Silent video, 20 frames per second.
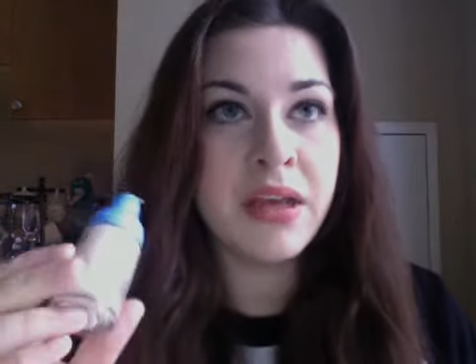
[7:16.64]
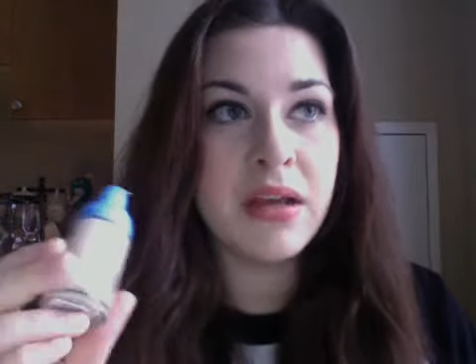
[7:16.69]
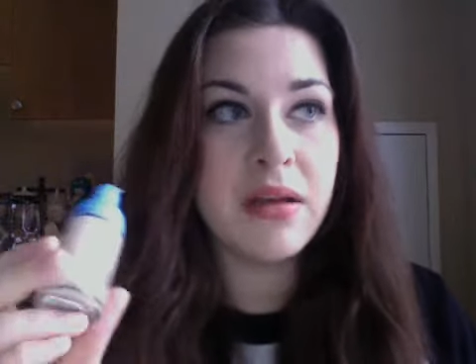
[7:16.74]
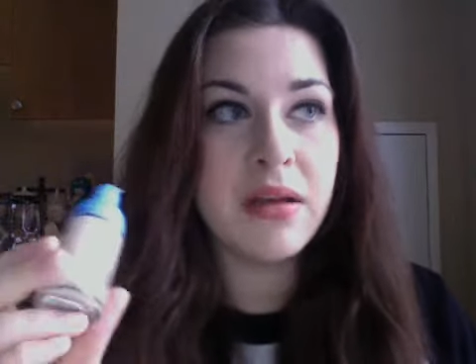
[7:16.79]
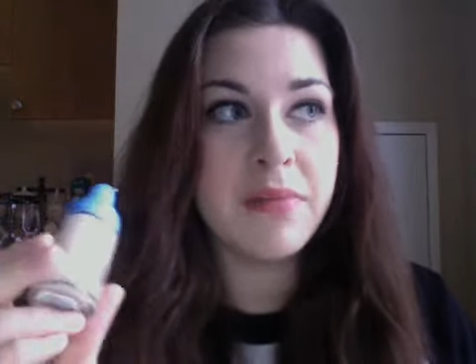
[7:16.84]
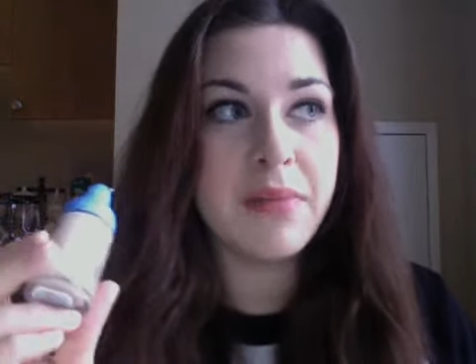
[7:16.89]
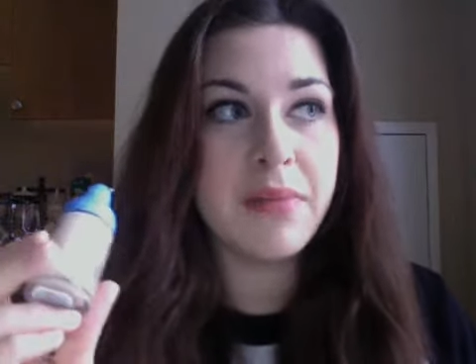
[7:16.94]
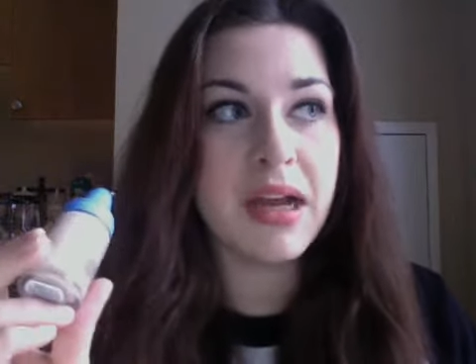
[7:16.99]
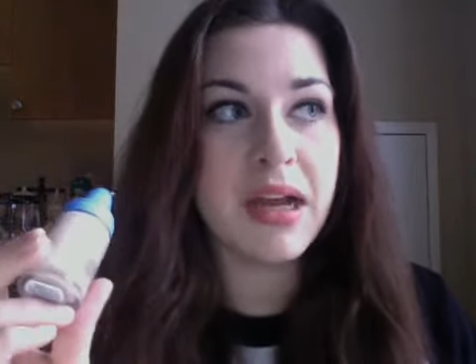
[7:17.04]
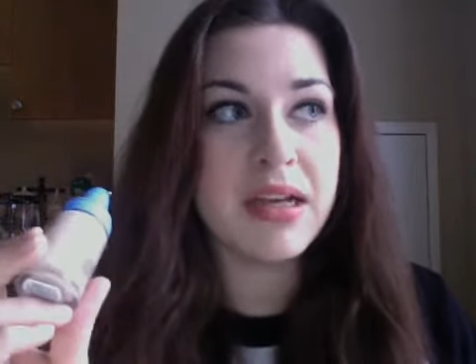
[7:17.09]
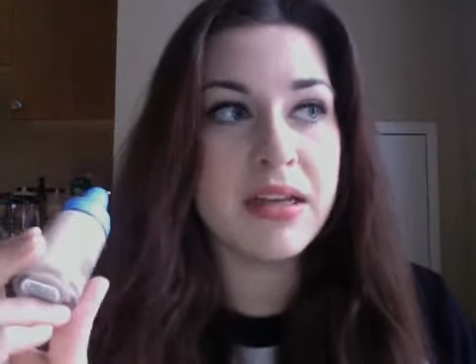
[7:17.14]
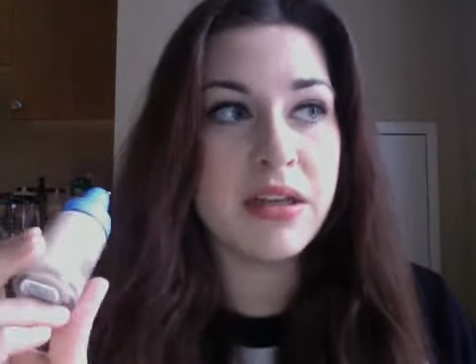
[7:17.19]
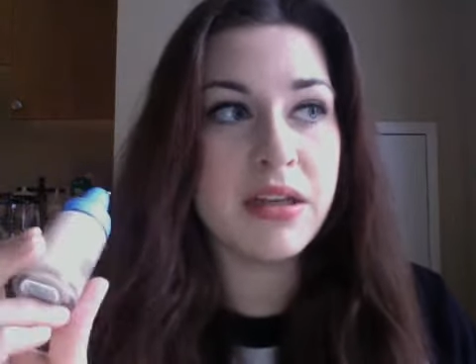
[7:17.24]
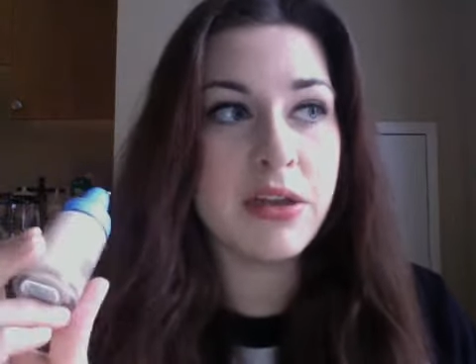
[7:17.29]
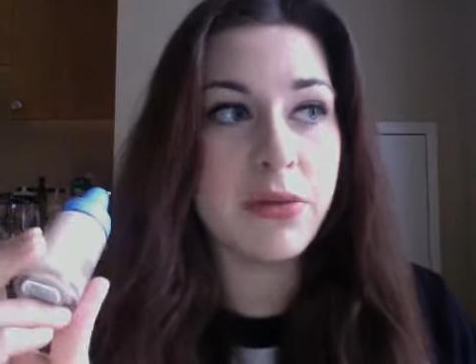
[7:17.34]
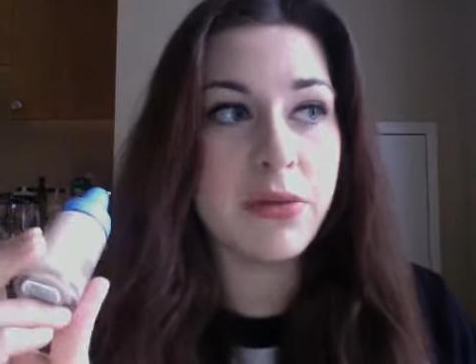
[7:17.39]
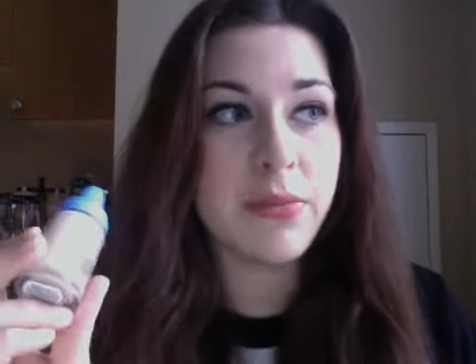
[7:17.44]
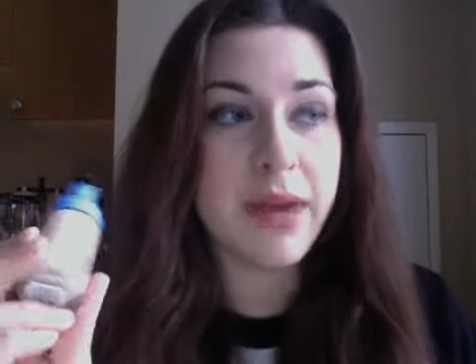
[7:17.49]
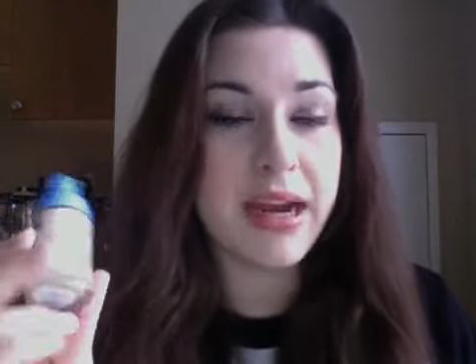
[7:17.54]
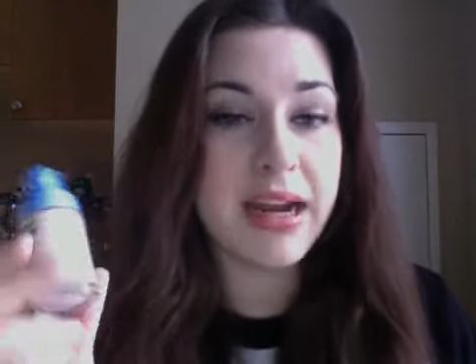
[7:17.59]
but
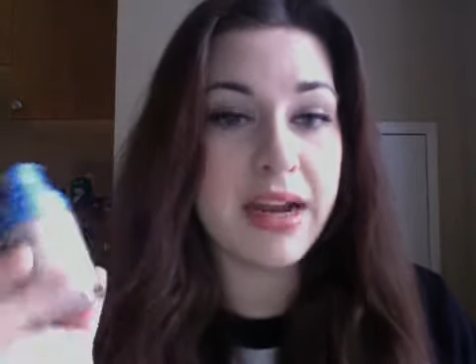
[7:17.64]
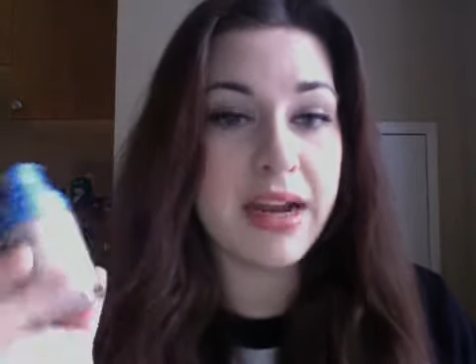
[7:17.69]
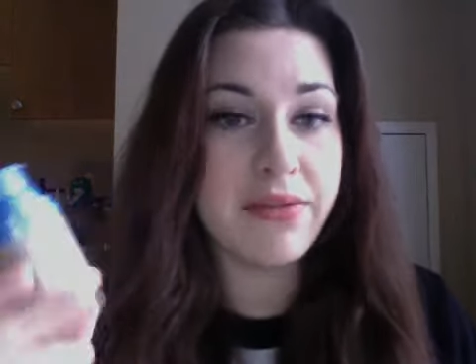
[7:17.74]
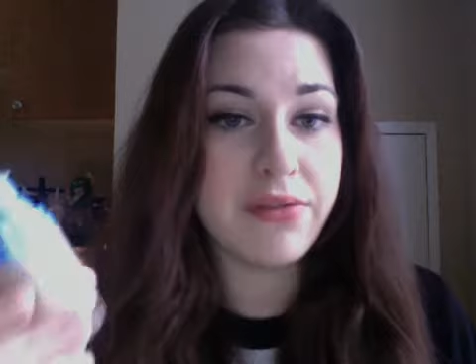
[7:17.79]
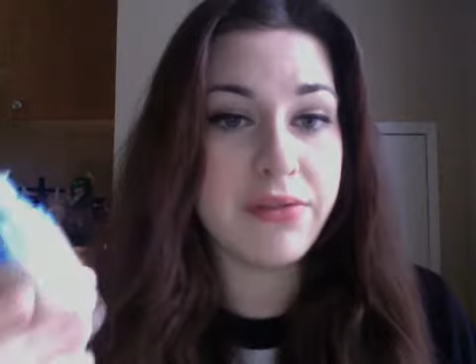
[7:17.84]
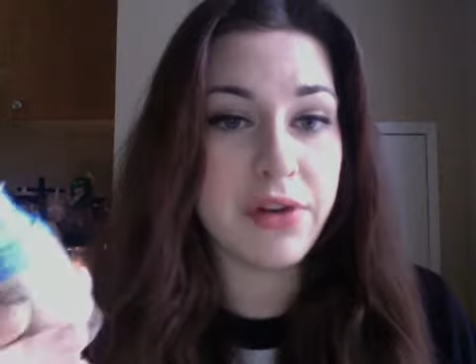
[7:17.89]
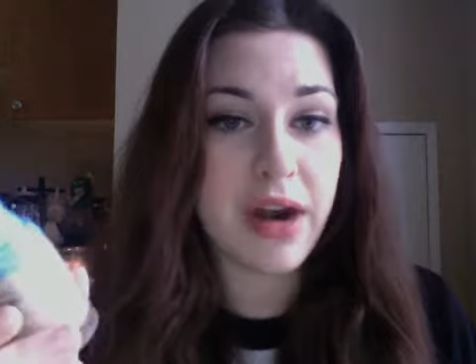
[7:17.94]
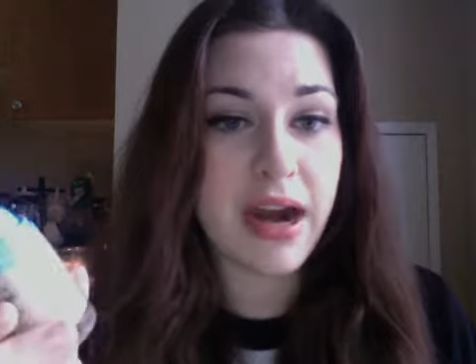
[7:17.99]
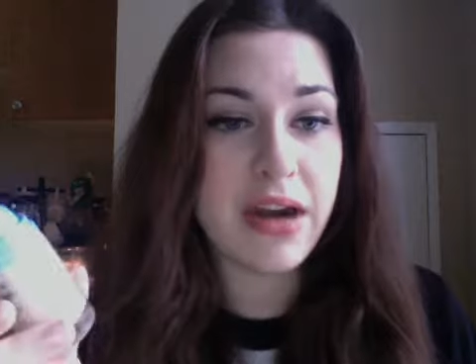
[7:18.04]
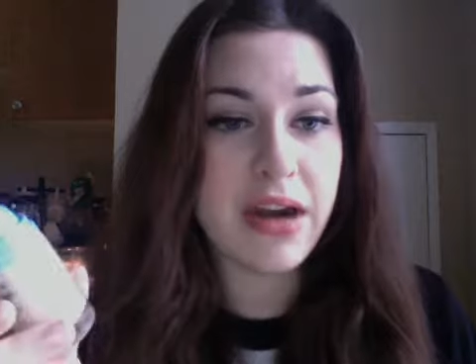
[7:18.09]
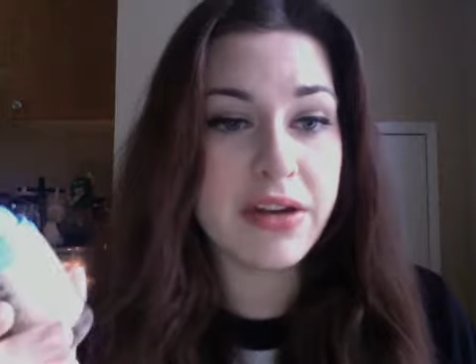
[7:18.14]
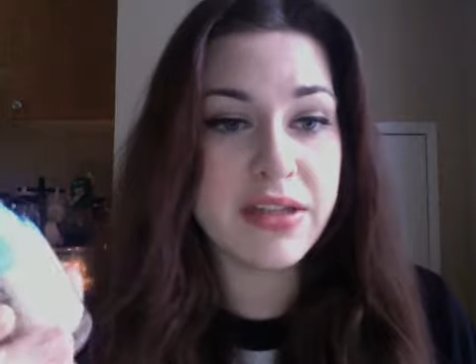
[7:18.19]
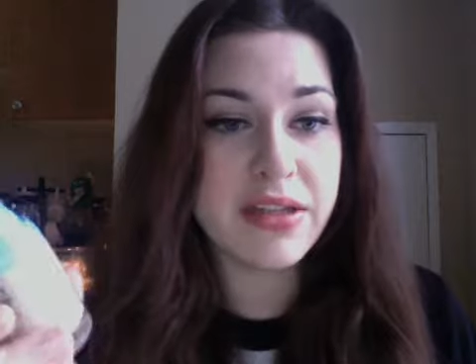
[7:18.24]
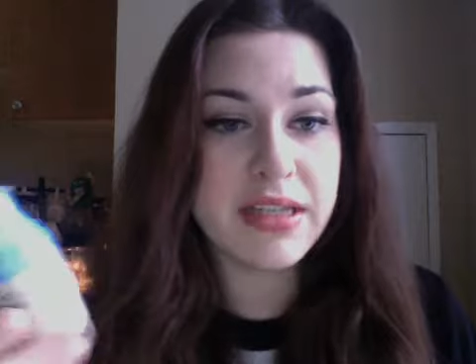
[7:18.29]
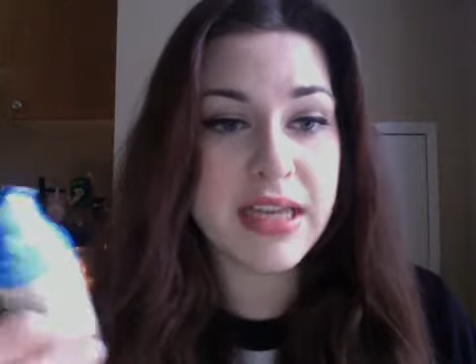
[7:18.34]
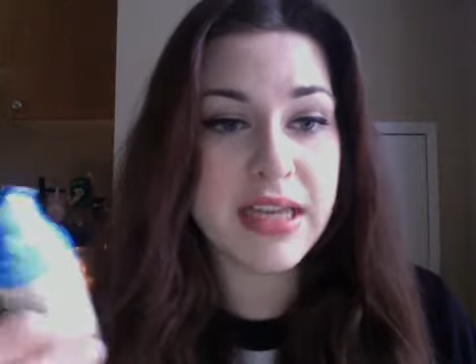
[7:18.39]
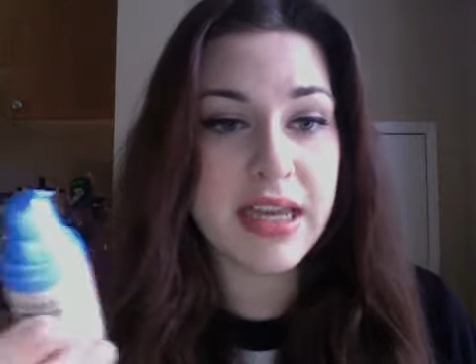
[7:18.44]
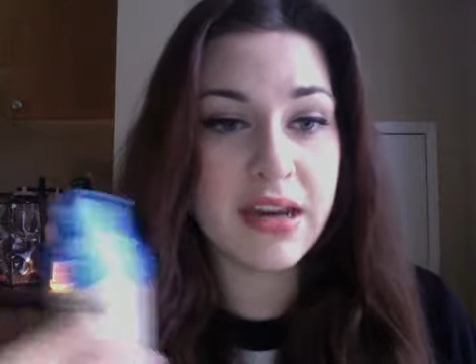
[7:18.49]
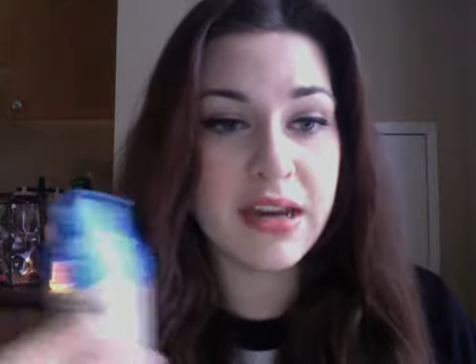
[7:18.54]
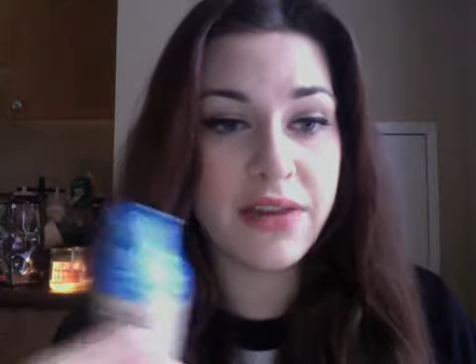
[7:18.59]
you might have drier
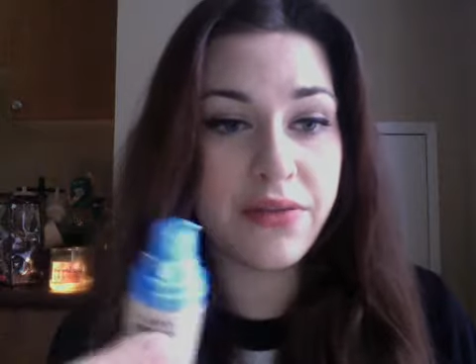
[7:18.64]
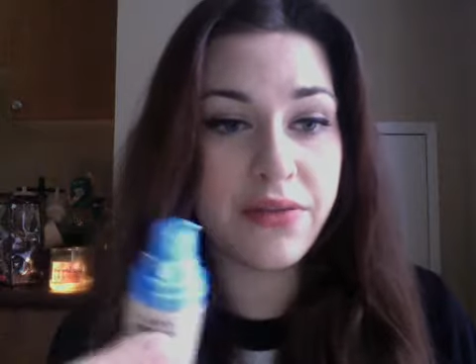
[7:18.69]
skin.